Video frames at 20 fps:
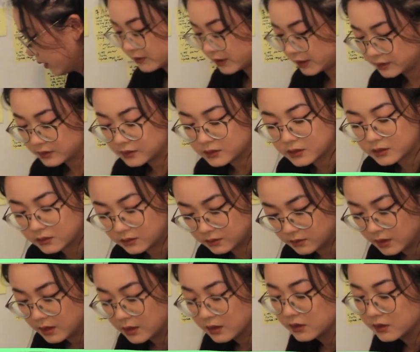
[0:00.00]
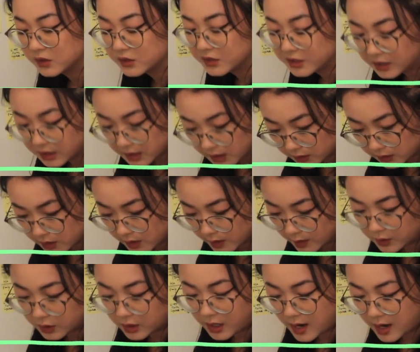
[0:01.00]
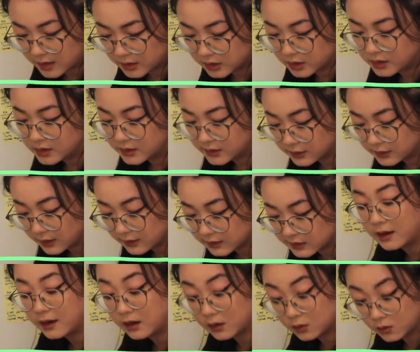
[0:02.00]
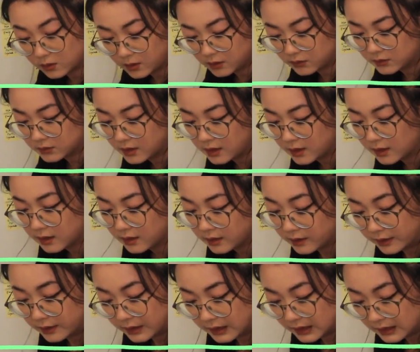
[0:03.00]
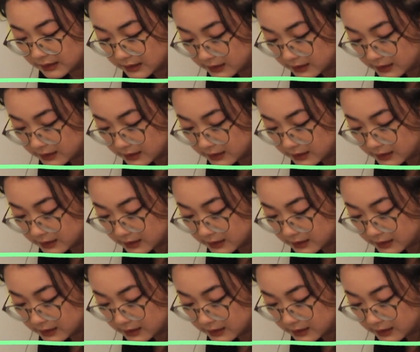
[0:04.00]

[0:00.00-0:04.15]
Right, so the narrator actually says, and I quote, "It